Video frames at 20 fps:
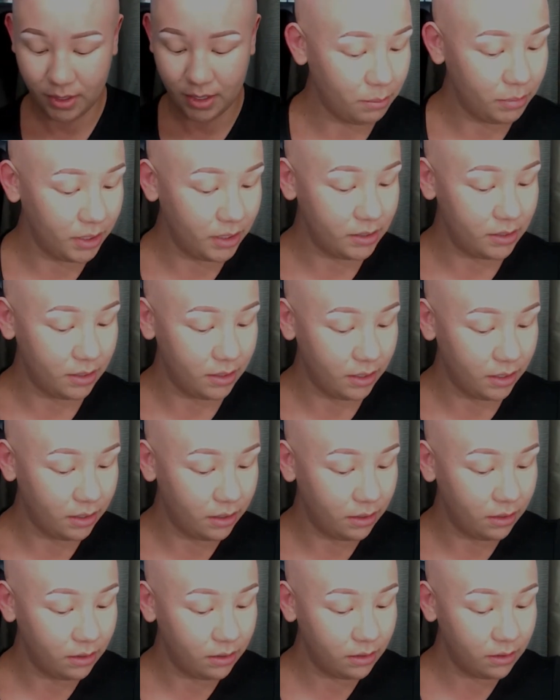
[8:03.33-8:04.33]
And blend
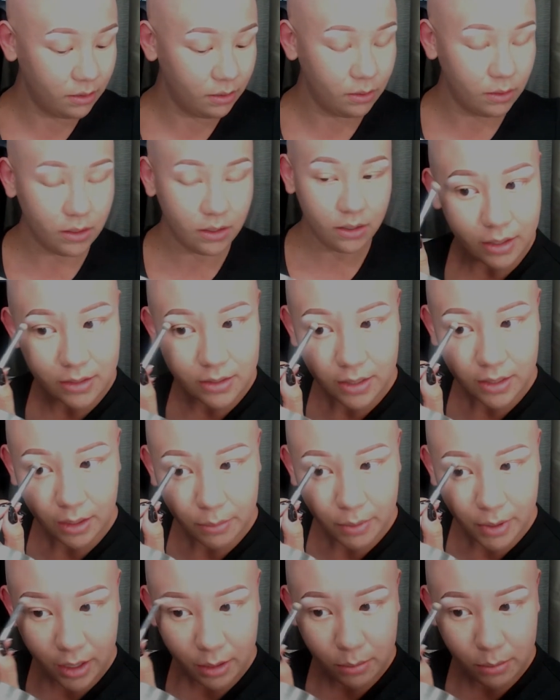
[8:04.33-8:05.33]
it in with that
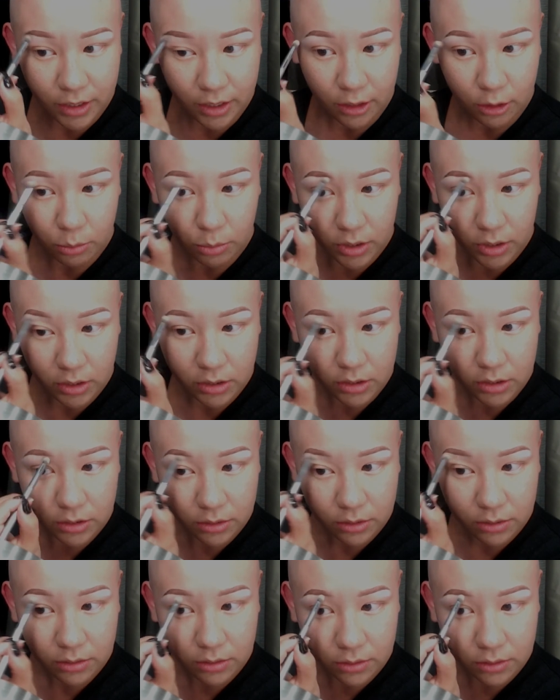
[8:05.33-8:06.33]
same eyeshadow
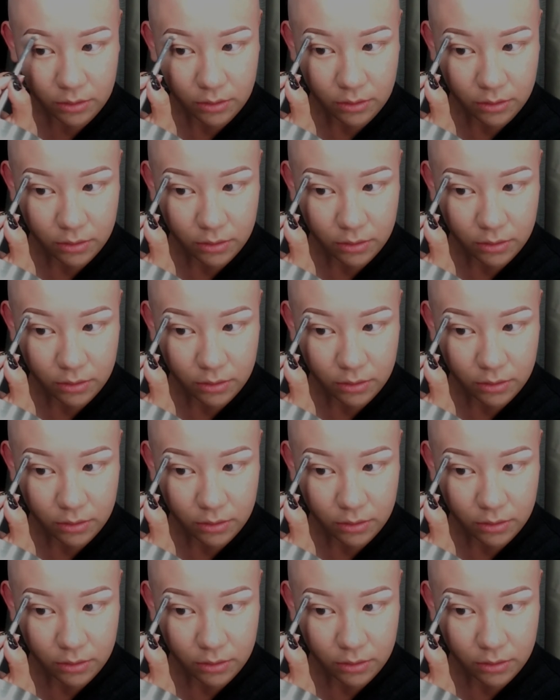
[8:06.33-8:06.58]
brush.